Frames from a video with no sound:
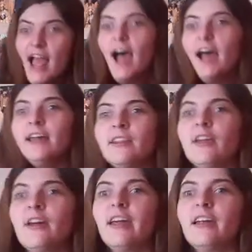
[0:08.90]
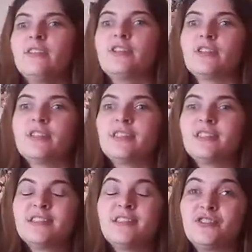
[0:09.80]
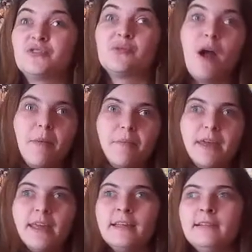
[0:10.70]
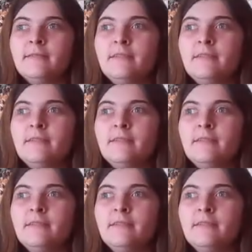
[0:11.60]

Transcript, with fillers: I thought I'd just drop in